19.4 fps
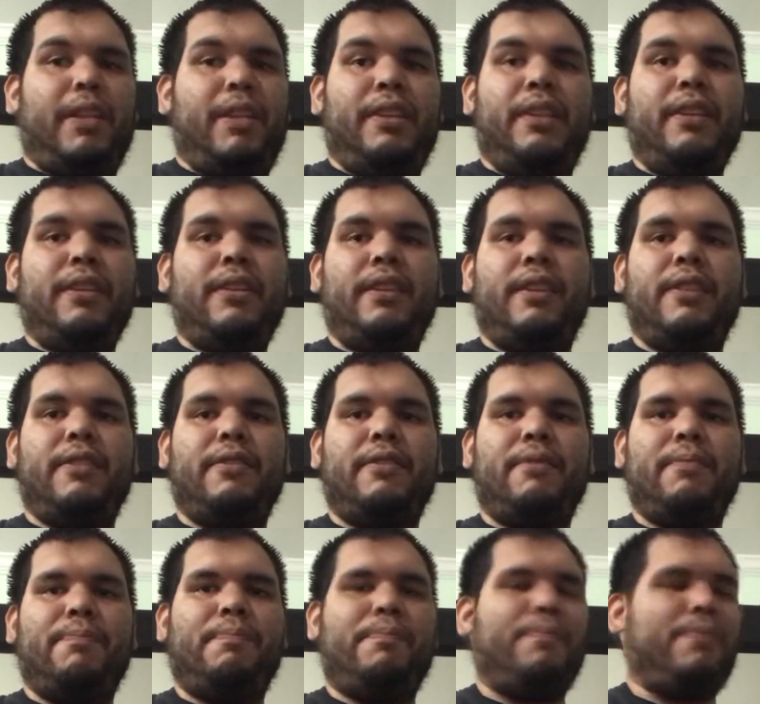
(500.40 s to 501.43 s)
yeah,
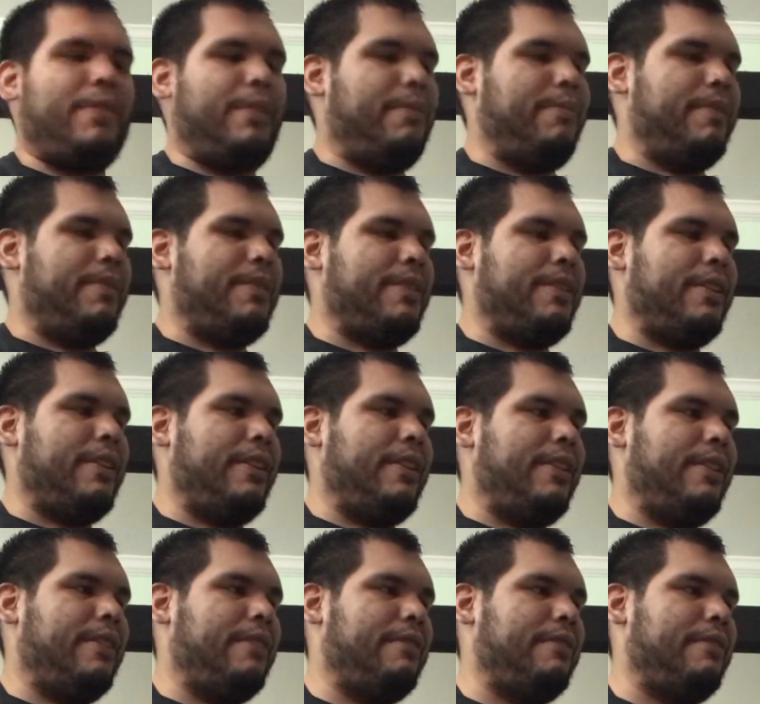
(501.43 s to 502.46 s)
that's pretty much it.
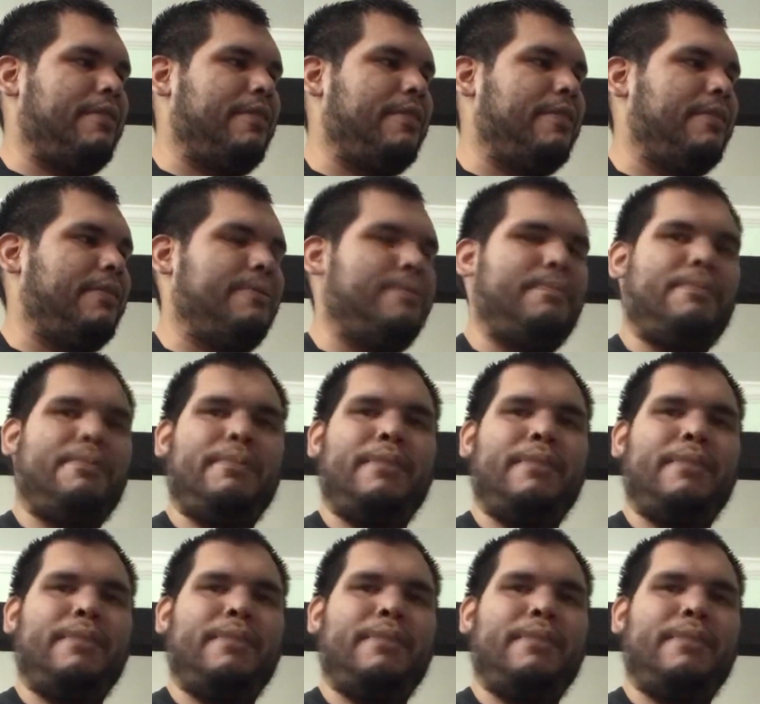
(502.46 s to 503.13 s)
So,